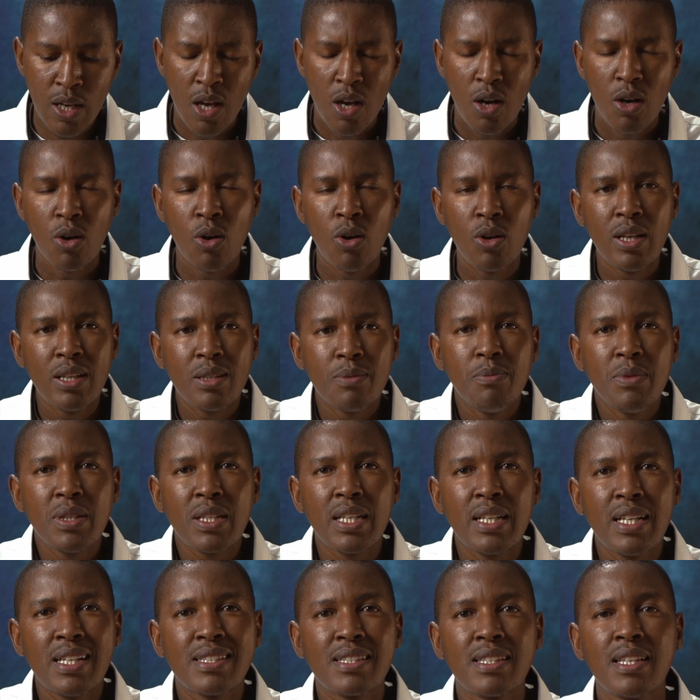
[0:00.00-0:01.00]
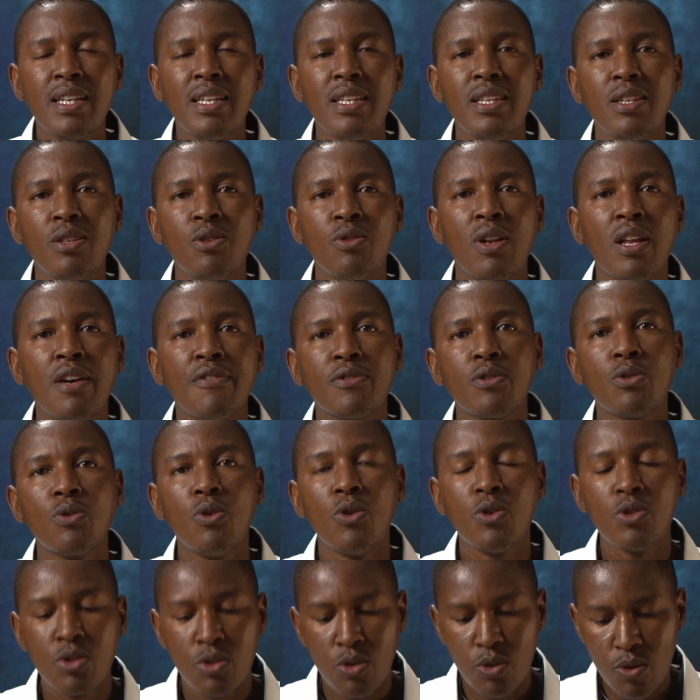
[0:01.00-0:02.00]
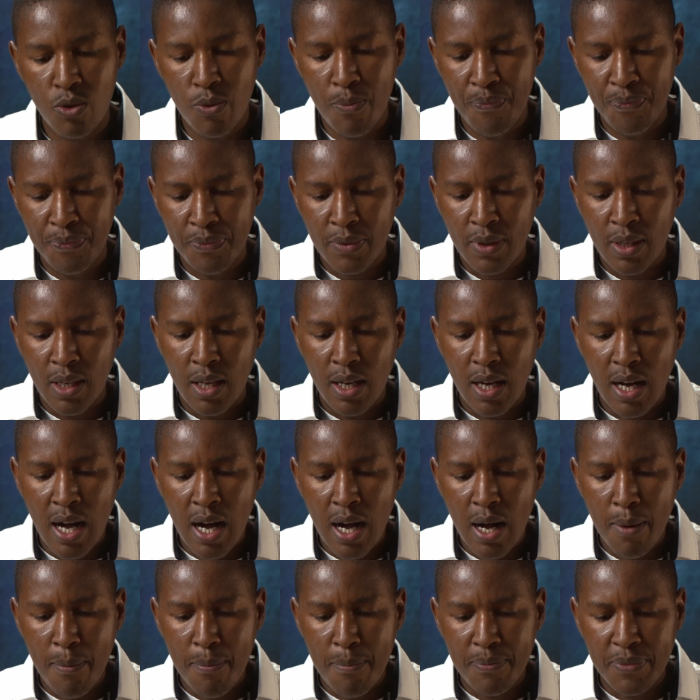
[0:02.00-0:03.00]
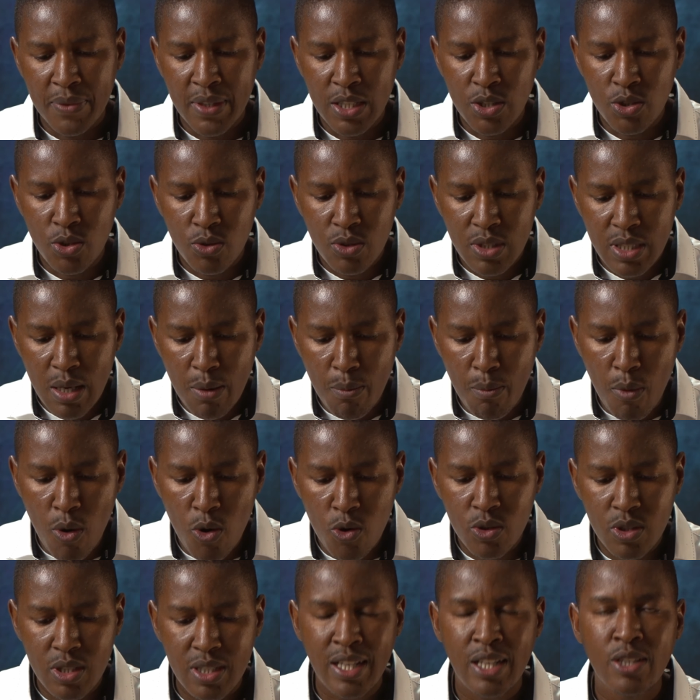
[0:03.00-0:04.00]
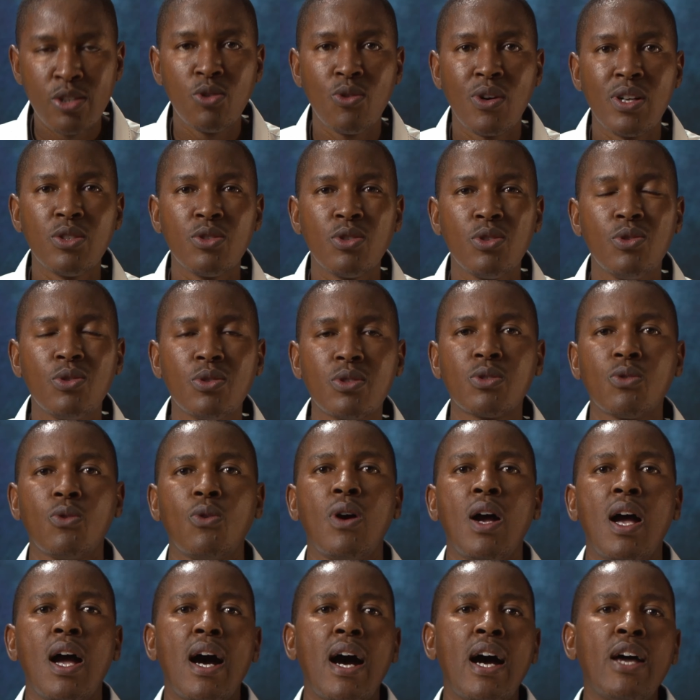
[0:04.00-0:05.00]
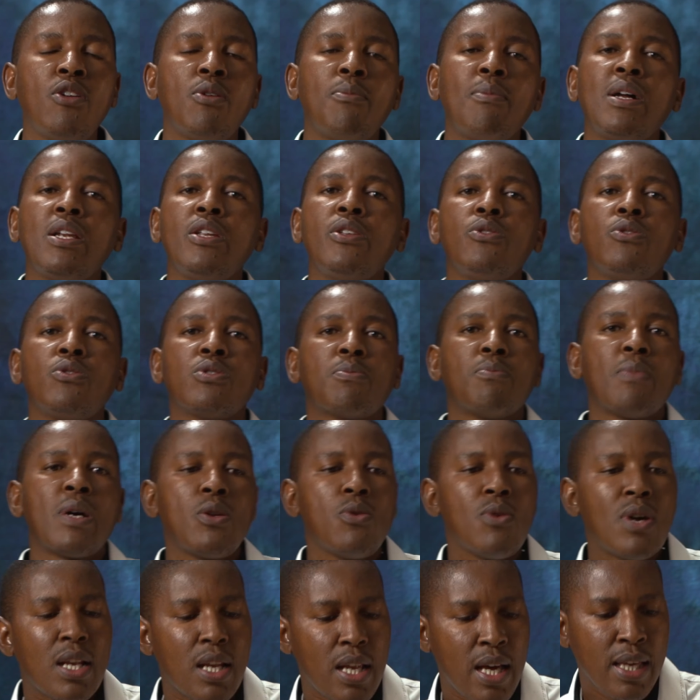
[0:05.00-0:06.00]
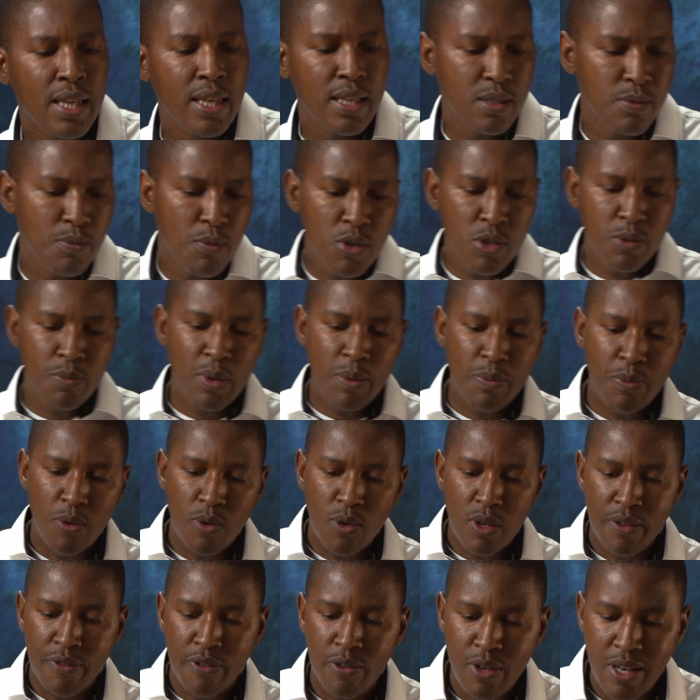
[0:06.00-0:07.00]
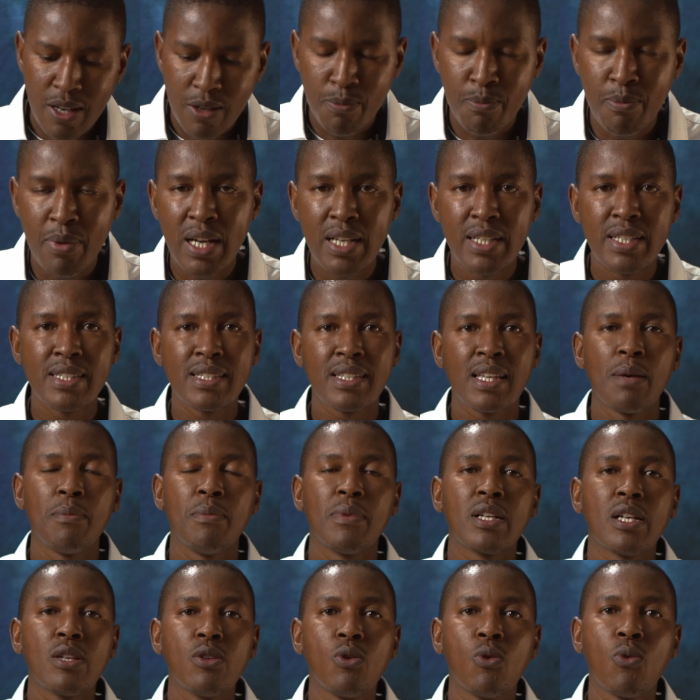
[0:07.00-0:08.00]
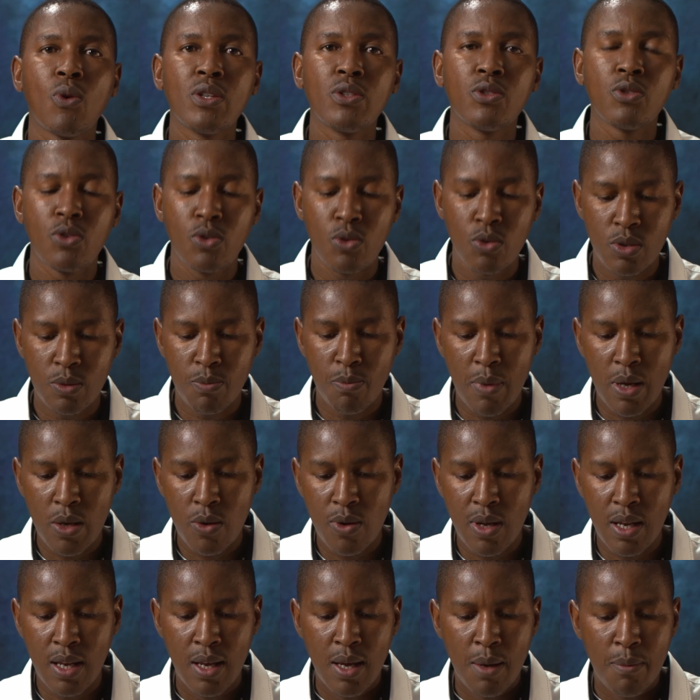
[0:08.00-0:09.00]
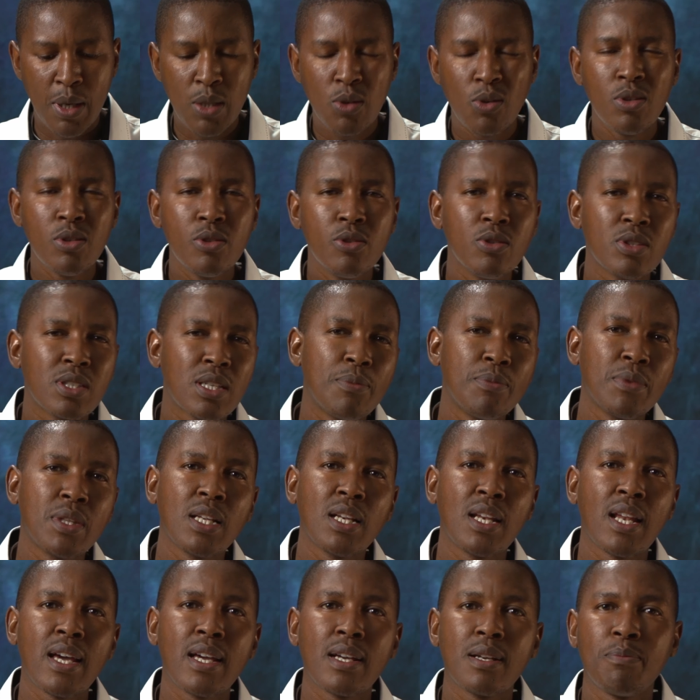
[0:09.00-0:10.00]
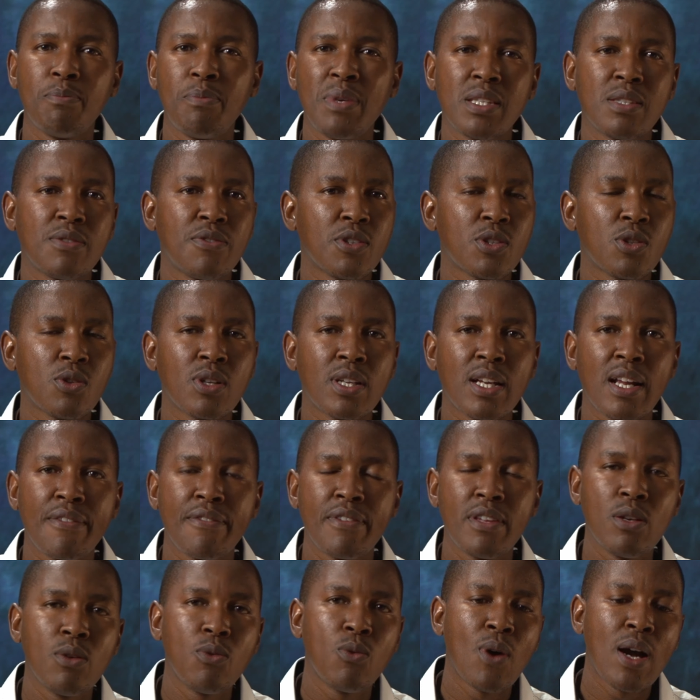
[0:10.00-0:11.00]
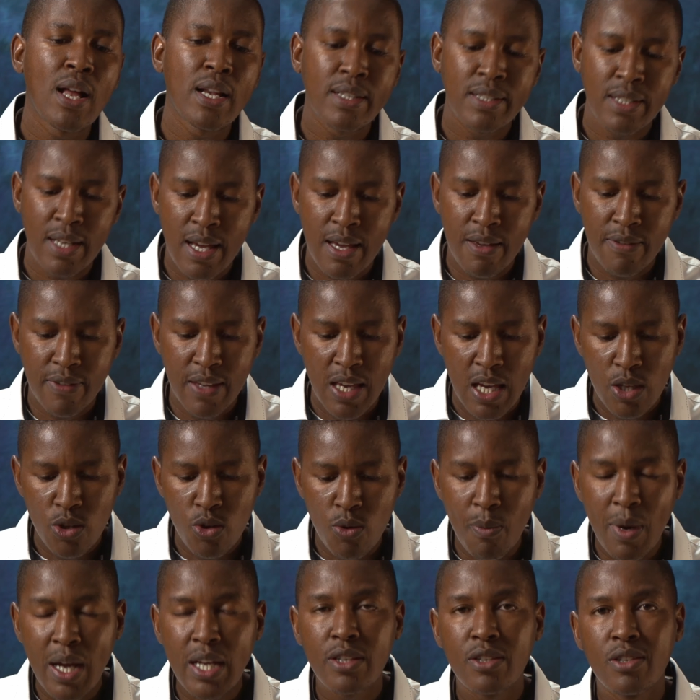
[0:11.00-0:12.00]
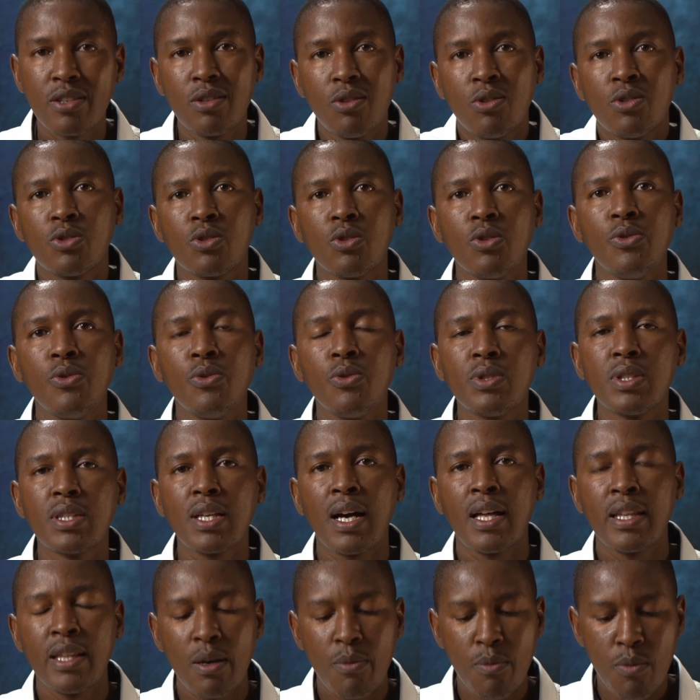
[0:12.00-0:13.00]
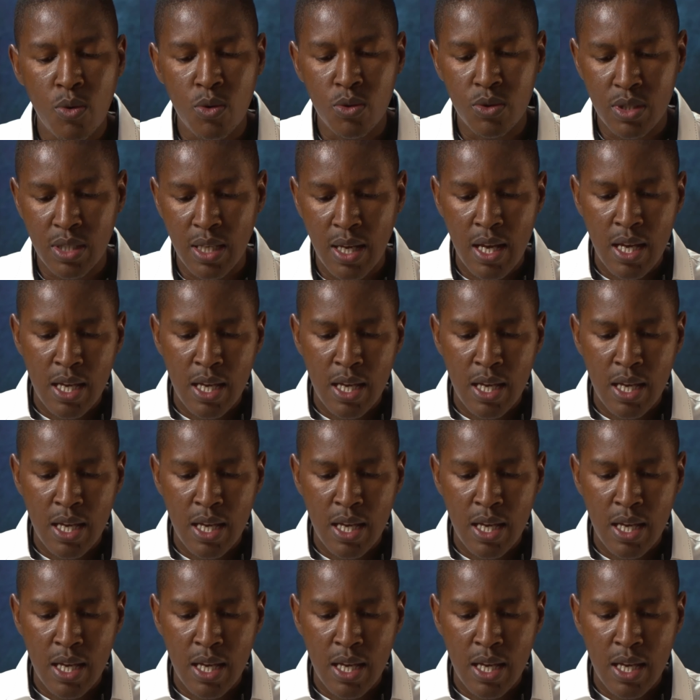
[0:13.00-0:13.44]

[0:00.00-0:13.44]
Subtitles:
or let me rather say you'll have to go to the shooting mode that you want to use. So I normally use manual. I guess most people, if you buy this camera, you'll want to use manual, but when you do something like birds photography, wildlife, you might also use other modes.